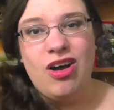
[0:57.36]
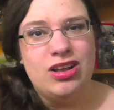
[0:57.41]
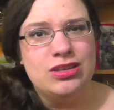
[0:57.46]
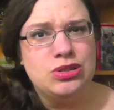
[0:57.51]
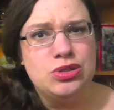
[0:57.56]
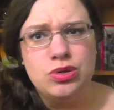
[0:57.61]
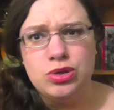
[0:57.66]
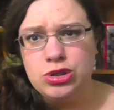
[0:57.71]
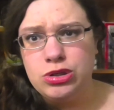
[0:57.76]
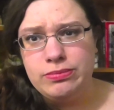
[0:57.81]
on
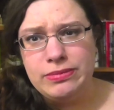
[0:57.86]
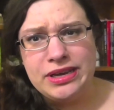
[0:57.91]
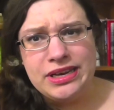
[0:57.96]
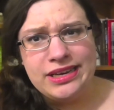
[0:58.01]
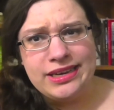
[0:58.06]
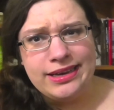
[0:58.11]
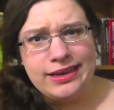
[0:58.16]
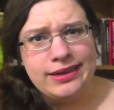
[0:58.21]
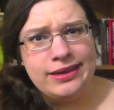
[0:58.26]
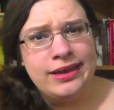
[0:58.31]
social
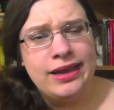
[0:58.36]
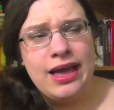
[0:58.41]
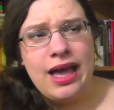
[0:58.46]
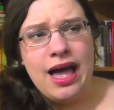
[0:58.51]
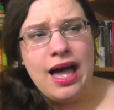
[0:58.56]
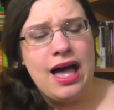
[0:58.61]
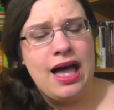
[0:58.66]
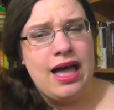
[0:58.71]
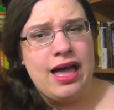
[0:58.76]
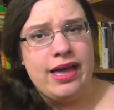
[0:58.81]
media.
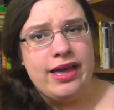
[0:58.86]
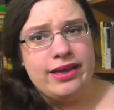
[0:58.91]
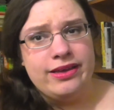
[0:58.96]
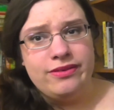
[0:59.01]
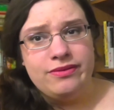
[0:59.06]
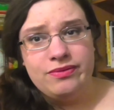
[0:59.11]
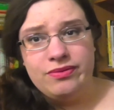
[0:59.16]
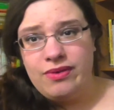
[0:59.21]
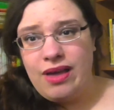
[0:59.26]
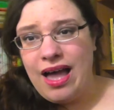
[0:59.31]

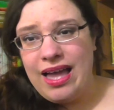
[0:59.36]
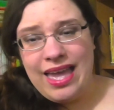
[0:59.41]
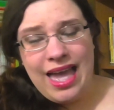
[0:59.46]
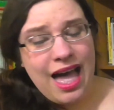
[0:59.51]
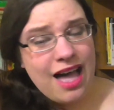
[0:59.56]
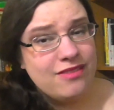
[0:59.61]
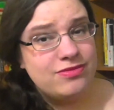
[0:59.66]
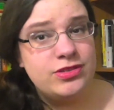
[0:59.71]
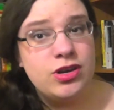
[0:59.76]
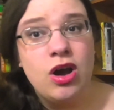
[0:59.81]
I
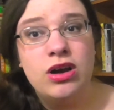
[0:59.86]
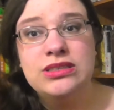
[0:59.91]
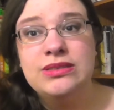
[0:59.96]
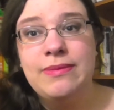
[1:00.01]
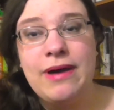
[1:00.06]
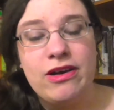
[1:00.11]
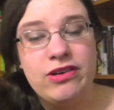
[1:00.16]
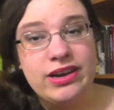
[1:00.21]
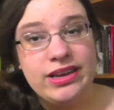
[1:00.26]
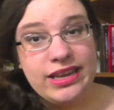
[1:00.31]
have talked
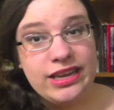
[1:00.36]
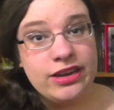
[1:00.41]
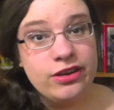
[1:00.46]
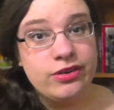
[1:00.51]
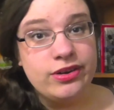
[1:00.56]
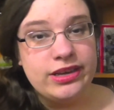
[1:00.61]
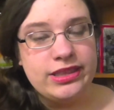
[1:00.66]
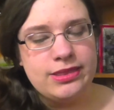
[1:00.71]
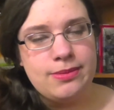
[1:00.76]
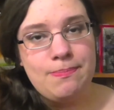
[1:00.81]
about it
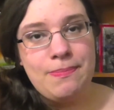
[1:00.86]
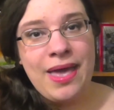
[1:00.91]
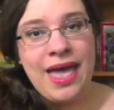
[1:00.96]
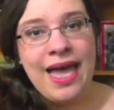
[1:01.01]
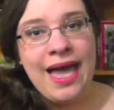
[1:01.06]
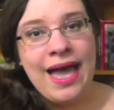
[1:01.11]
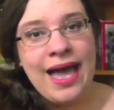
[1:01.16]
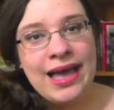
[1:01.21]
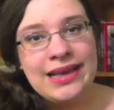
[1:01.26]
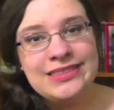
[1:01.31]
here in the
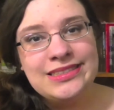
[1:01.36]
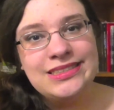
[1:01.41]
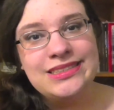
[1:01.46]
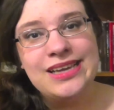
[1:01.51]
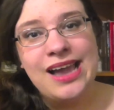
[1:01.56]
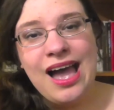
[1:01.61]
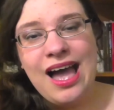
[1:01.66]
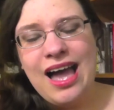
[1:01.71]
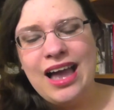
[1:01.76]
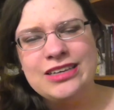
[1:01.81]

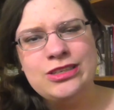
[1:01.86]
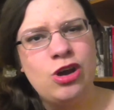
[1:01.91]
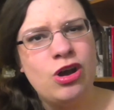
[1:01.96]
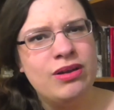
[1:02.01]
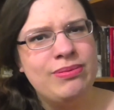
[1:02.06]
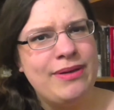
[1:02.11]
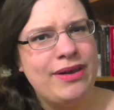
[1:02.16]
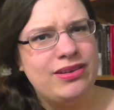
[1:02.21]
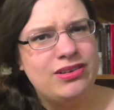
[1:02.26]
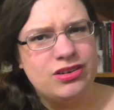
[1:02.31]
past. I
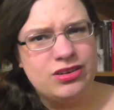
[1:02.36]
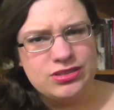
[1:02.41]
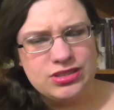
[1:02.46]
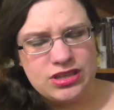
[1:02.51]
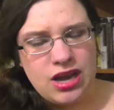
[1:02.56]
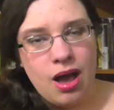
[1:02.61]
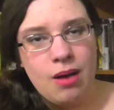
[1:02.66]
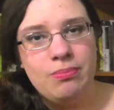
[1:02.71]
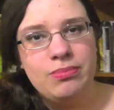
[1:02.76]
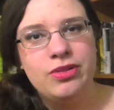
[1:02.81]
talk about it on
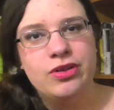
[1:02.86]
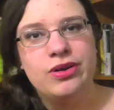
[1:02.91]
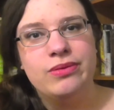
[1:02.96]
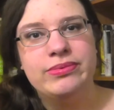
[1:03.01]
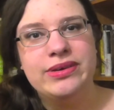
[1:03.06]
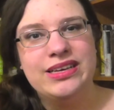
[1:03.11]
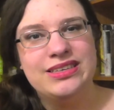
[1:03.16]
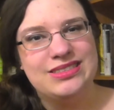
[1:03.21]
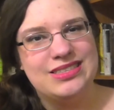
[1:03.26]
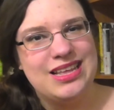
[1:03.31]
Tumblr
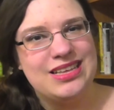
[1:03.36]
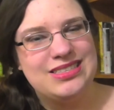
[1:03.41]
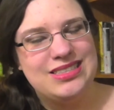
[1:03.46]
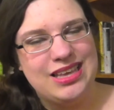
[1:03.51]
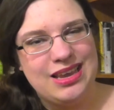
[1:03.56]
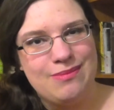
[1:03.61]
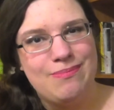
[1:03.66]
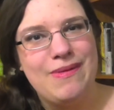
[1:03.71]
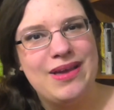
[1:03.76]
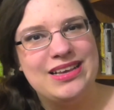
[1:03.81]
because that's
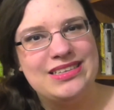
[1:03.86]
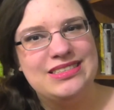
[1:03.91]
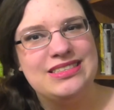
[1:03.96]
like my